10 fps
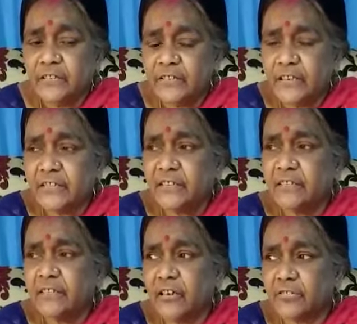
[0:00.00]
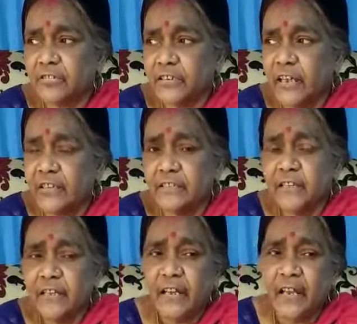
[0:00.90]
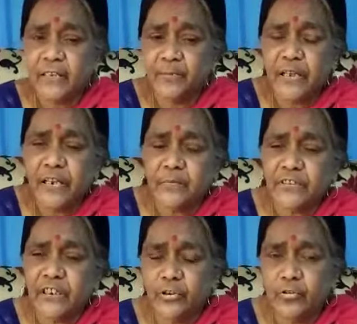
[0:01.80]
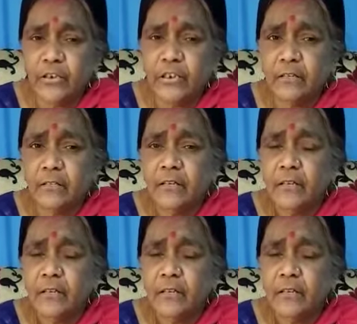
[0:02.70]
this is oxidized and becomes enoyl